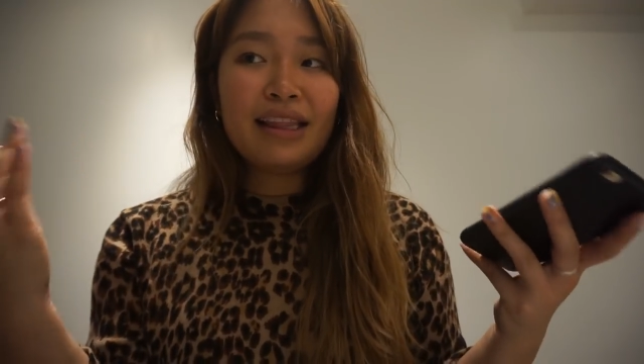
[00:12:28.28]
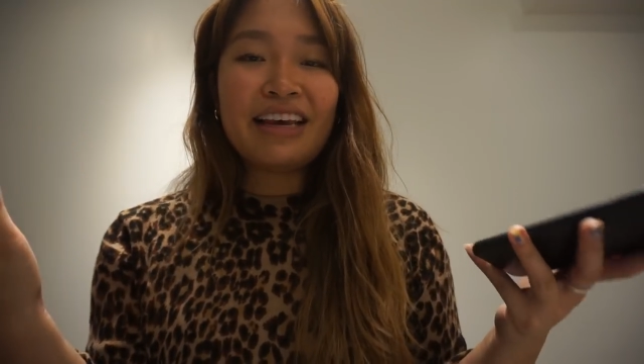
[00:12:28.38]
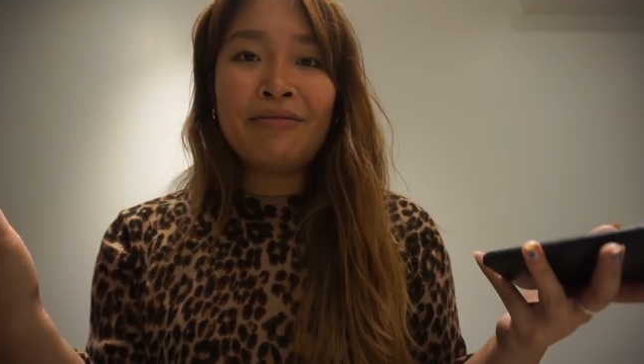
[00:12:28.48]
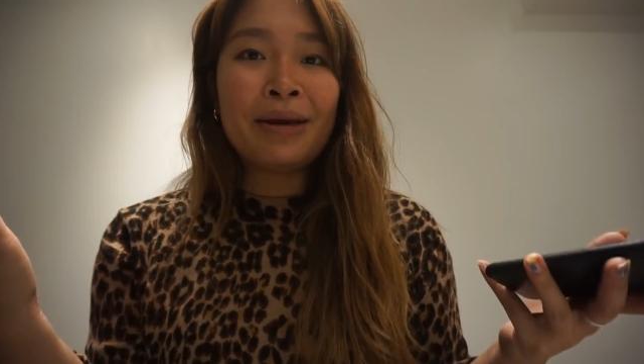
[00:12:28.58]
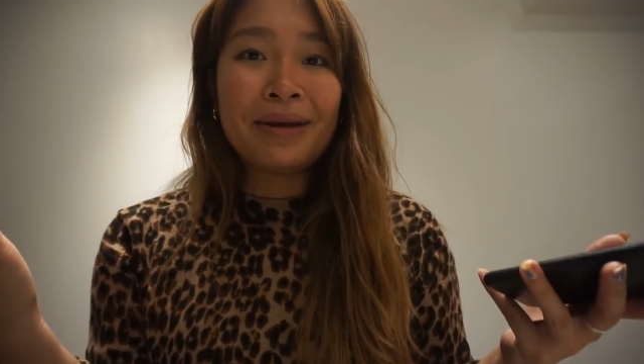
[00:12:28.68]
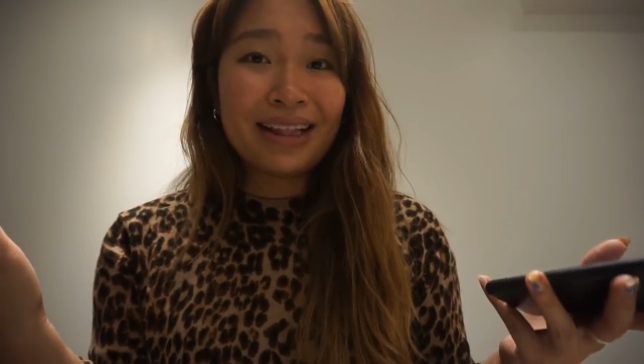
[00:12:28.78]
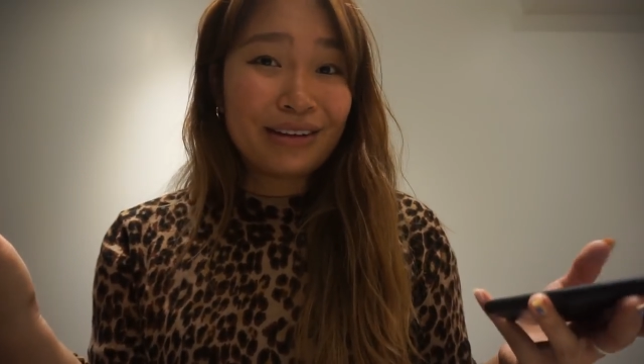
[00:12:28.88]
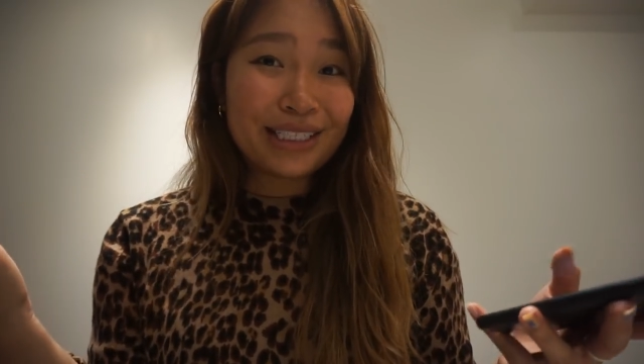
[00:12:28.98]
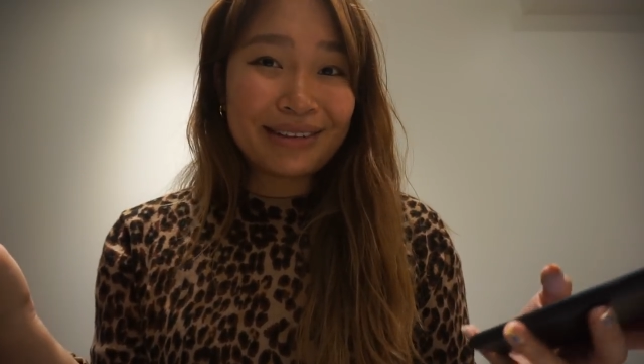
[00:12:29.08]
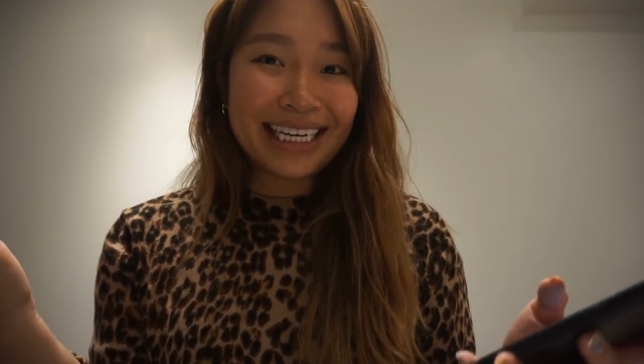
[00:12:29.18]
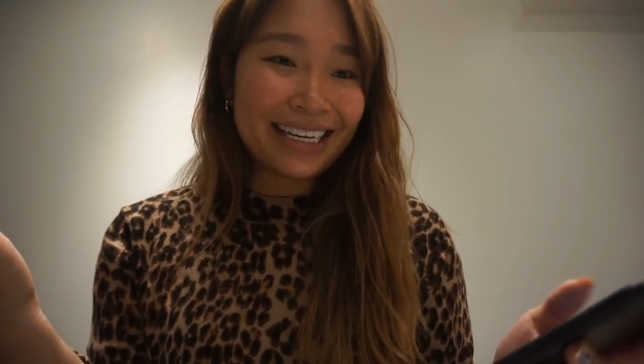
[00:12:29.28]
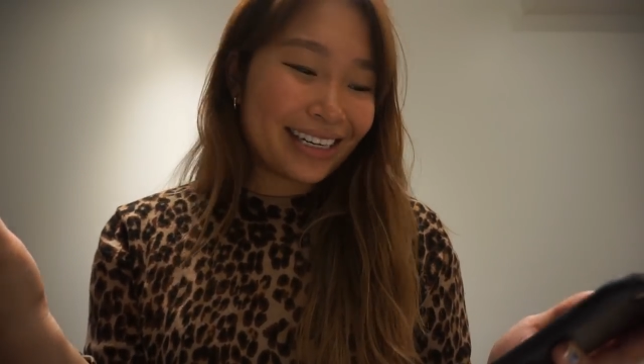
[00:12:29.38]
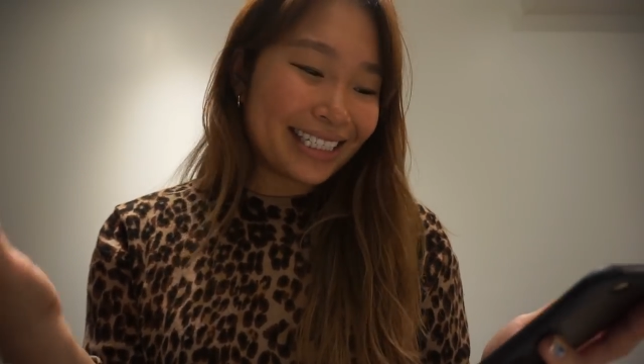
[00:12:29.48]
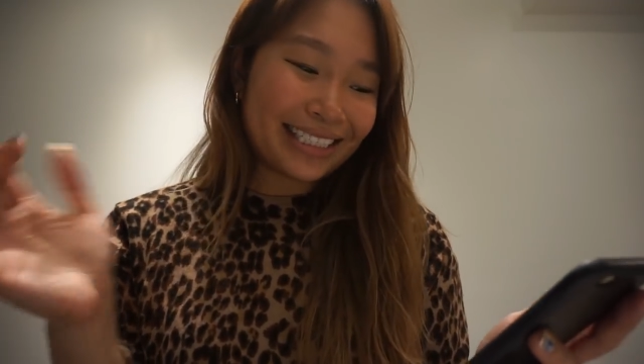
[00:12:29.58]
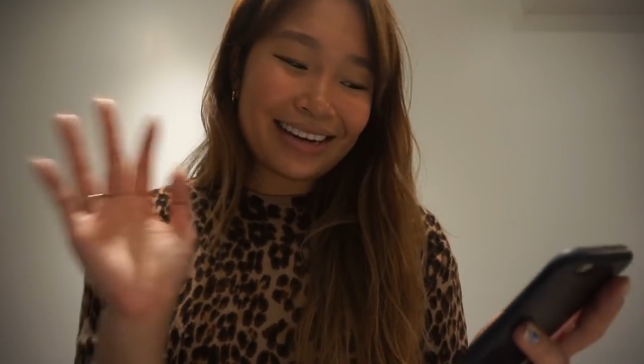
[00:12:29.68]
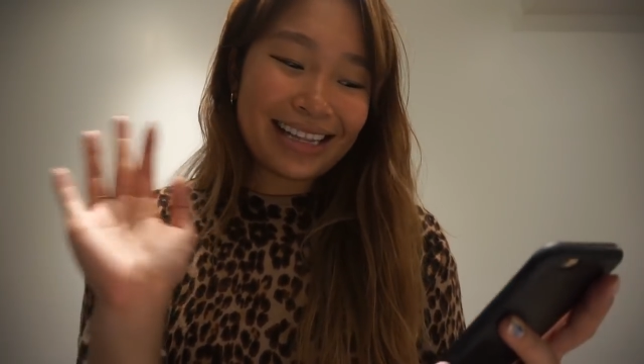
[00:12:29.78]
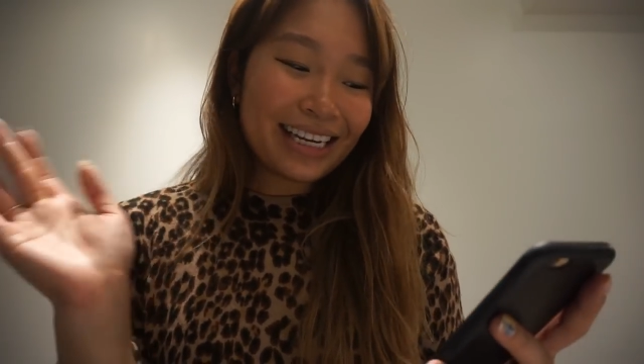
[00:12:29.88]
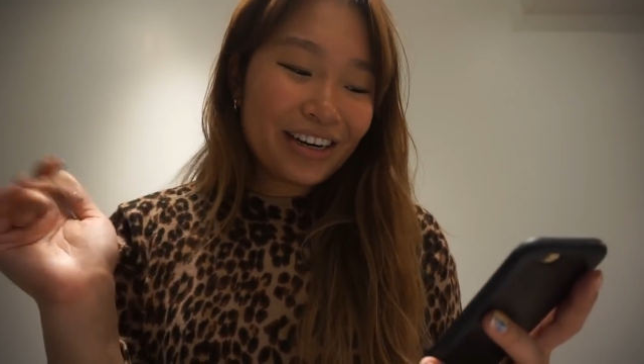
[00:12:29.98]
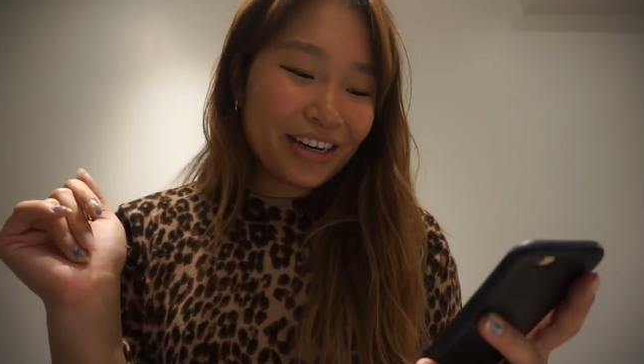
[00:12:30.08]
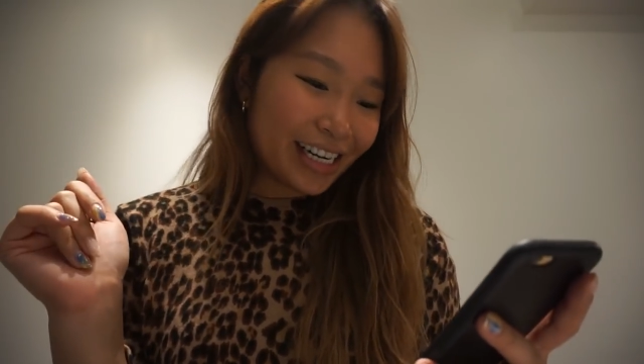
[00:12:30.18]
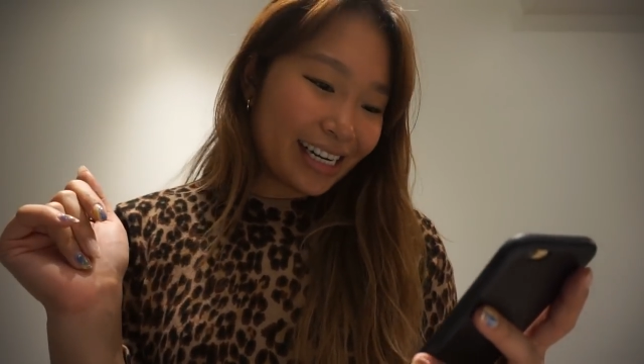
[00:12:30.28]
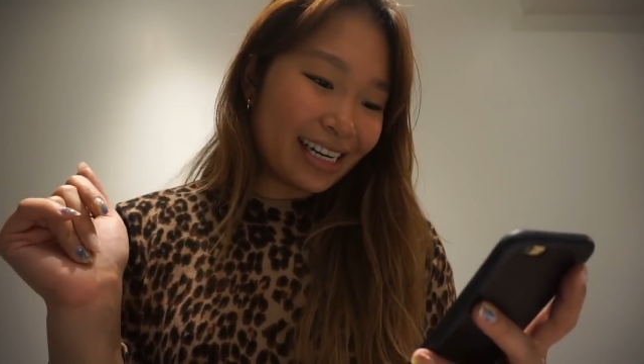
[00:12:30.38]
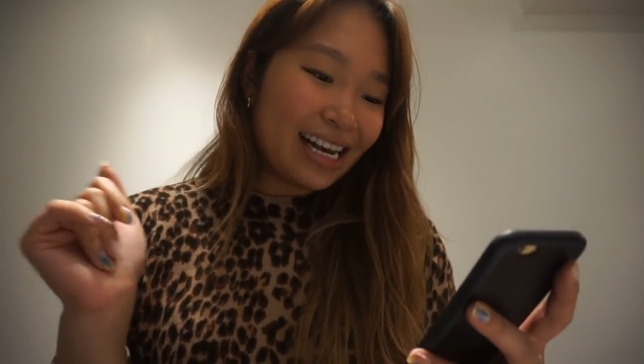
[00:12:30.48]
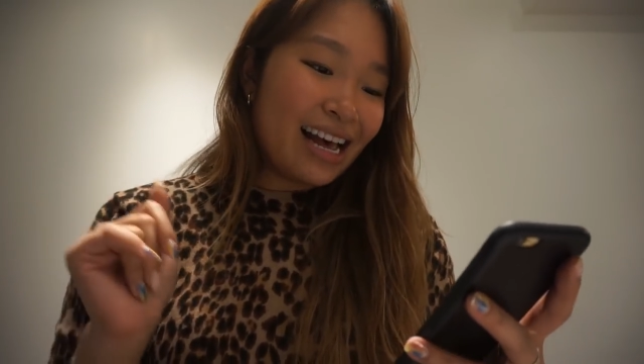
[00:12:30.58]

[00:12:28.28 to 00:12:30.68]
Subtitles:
they made me lose my hearing, so I think you're good.